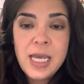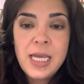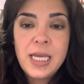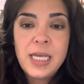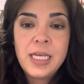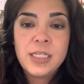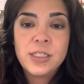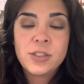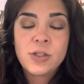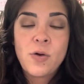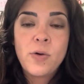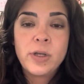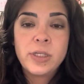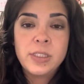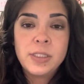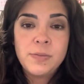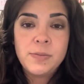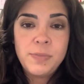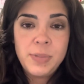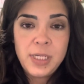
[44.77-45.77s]
is going
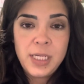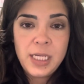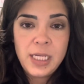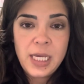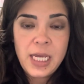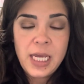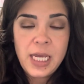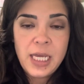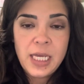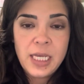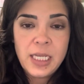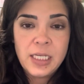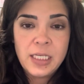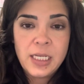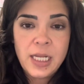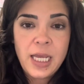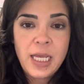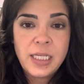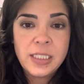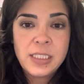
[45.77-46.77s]
to be
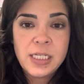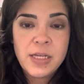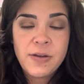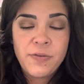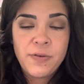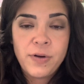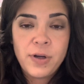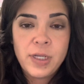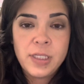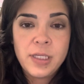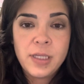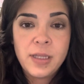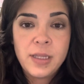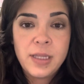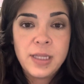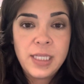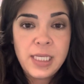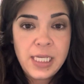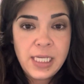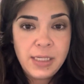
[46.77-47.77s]
in a different
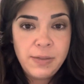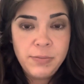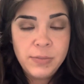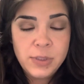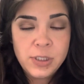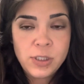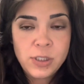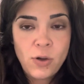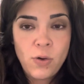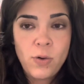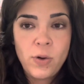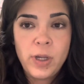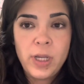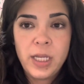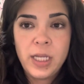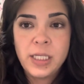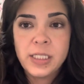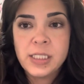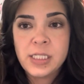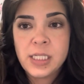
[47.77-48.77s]
theme. So
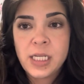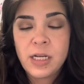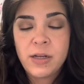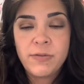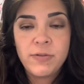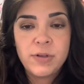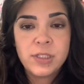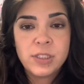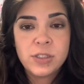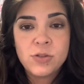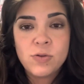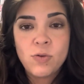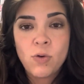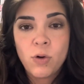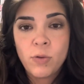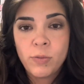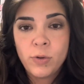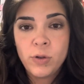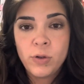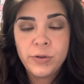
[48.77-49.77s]
instead of its
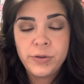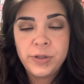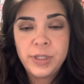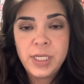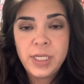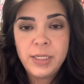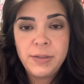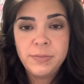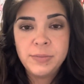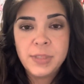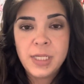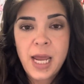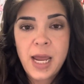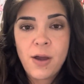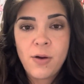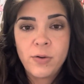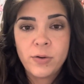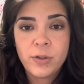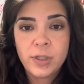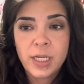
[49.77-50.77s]
normal themed
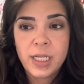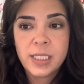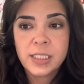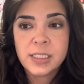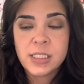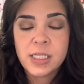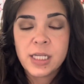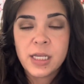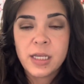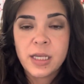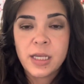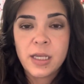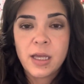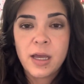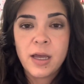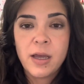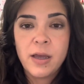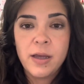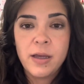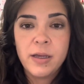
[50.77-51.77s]
out, it's
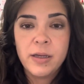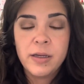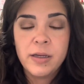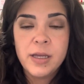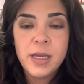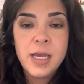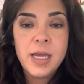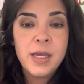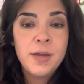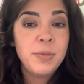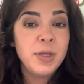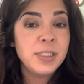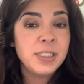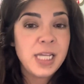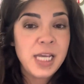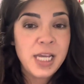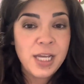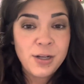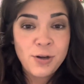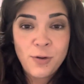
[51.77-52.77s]
been
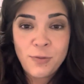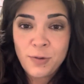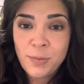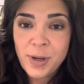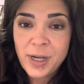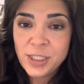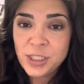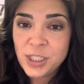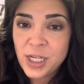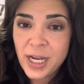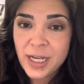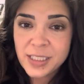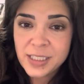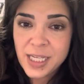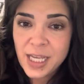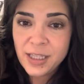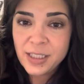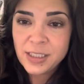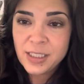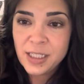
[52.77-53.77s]
taken over by Jack
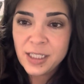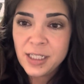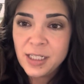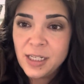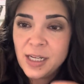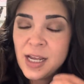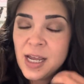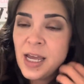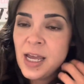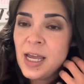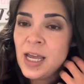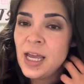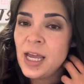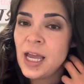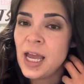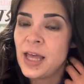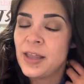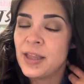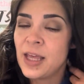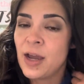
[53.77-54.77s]
Skellington.
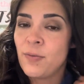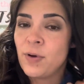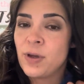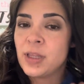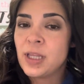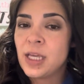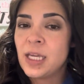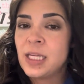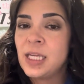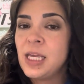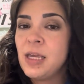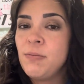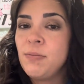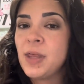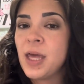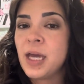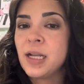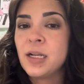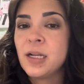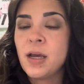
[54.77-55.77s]
And that way they keep
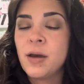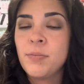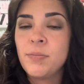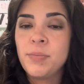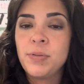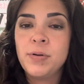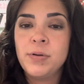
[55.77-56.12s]
that up